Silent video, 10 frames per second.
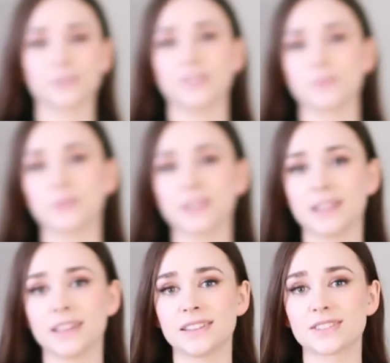So this one
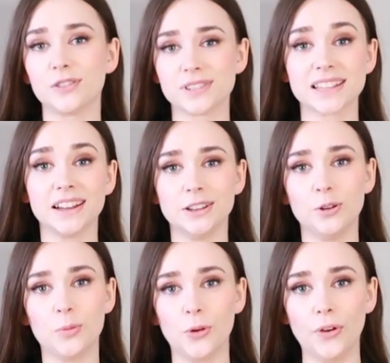is obviously a
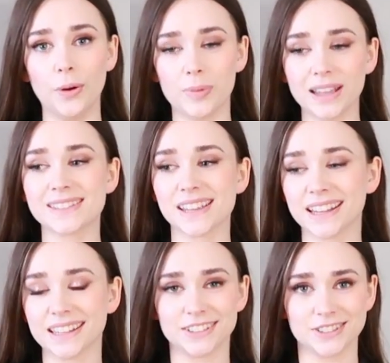lot more
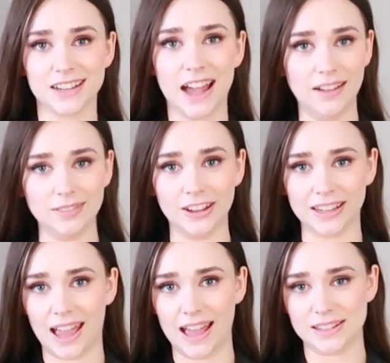basic. It doesn't have
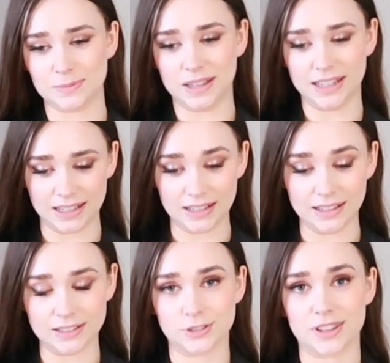like as many,
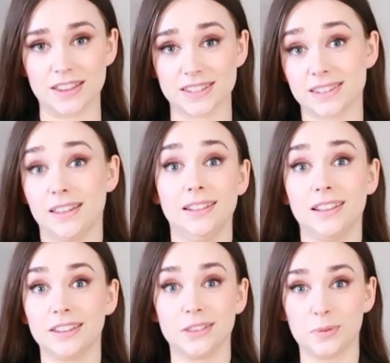it just has
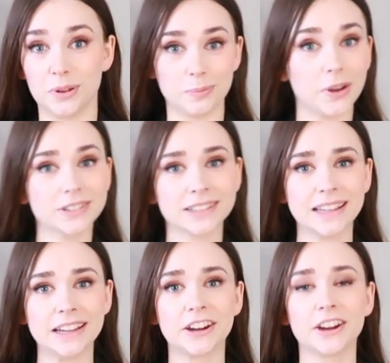like the one button
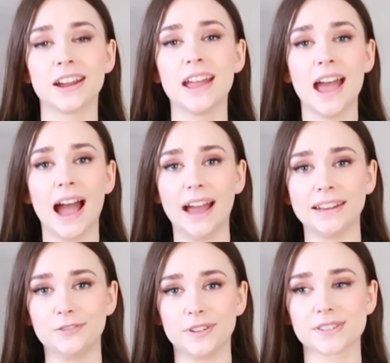here,
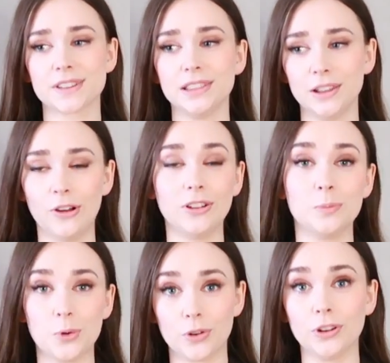and it feels a lot
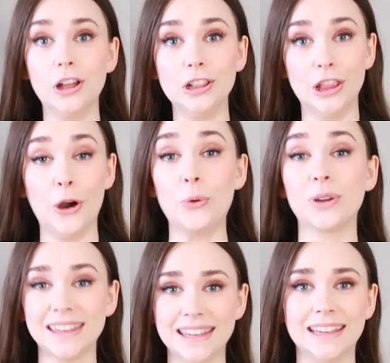more
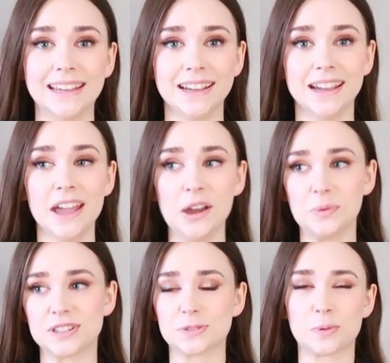low-key,
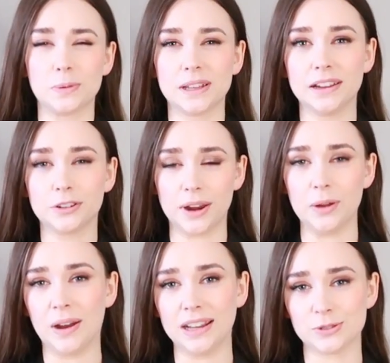which is probably a
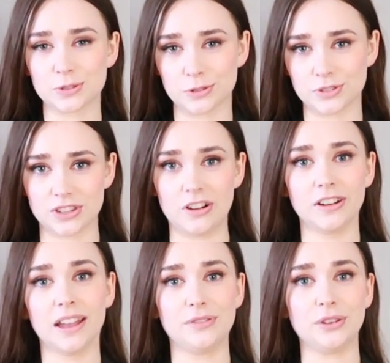great way to sort of
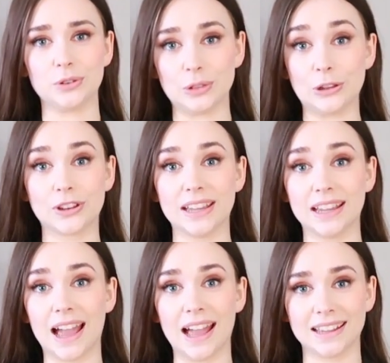start if you're
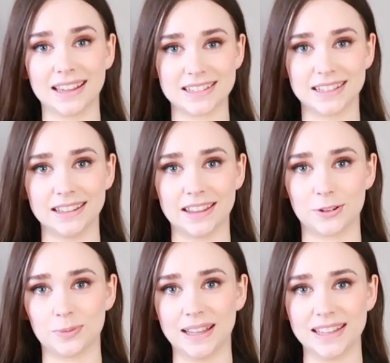looking at getting a
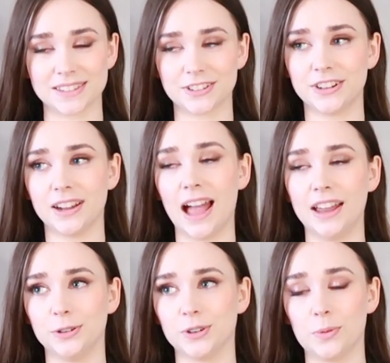leather blazer
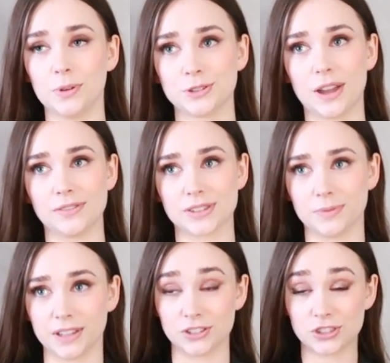and you don't want to have
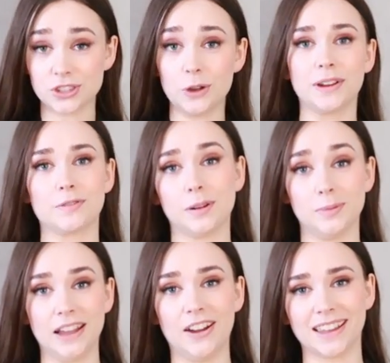something so
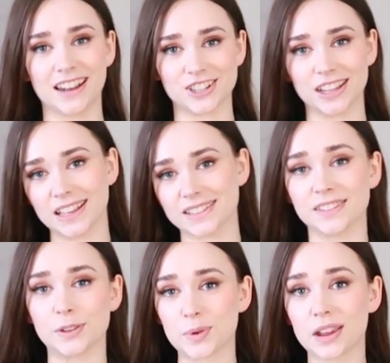incredibly eye-catching as
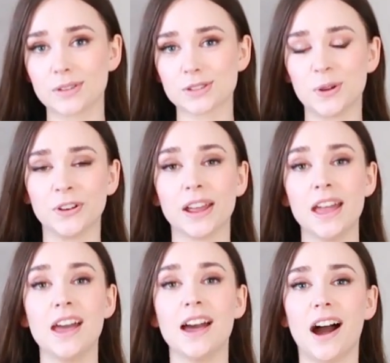the previous one.
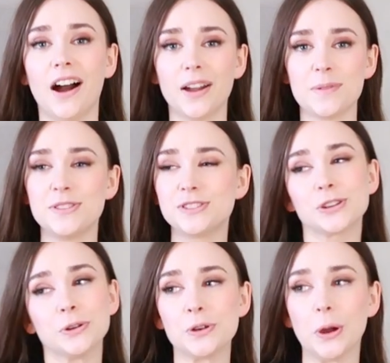I
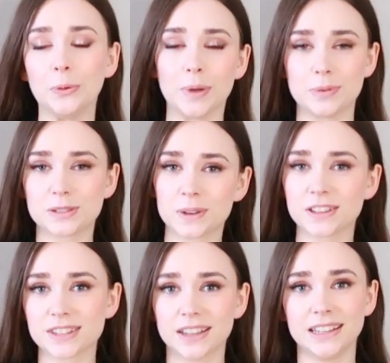don't know, maybe it's
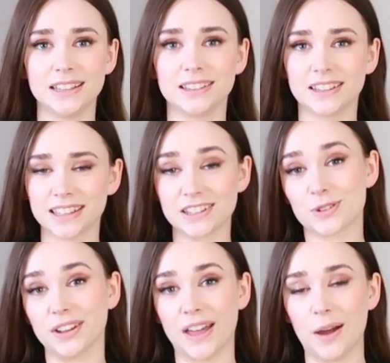because I like
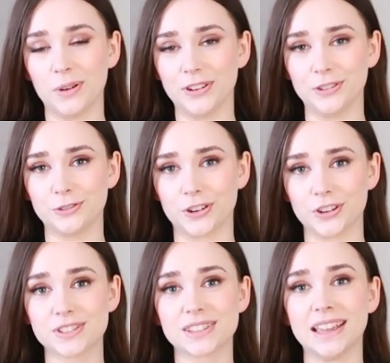tried that one on first.